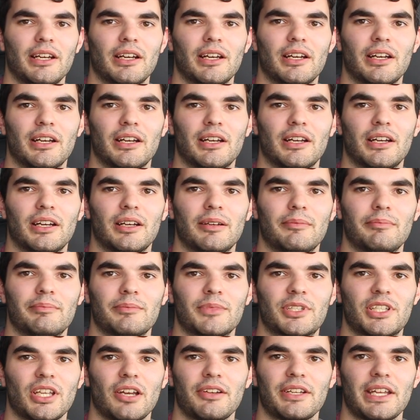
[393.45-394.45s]

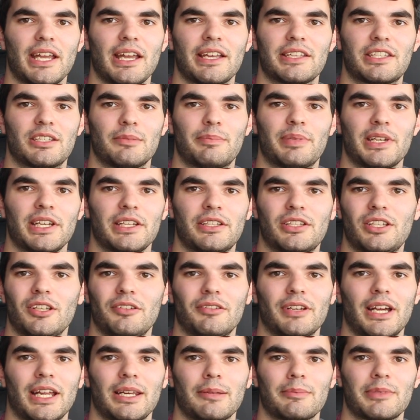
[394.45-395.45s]
So yeah, Zabit,
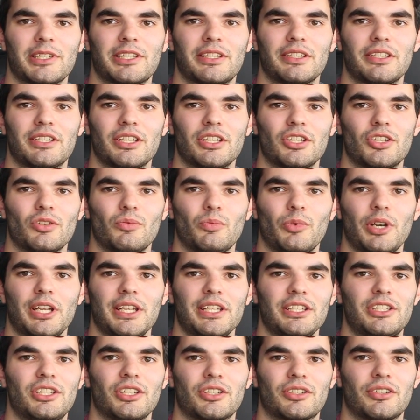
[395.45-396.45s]
unanimous decision win.
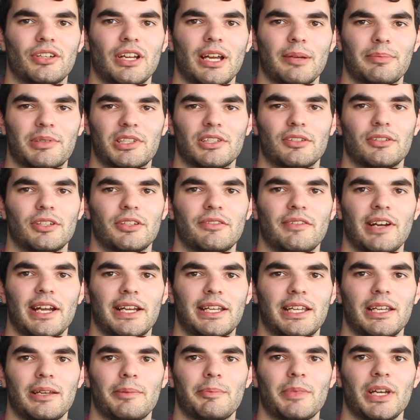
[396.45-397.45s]
He's just going to absolutely
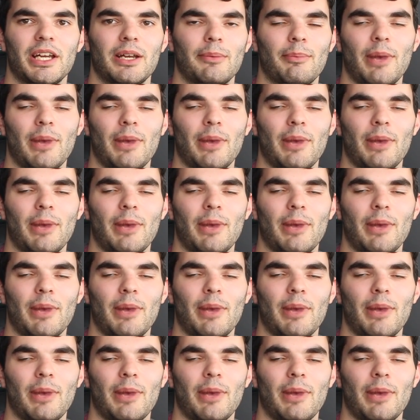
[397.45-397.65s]
wreck him.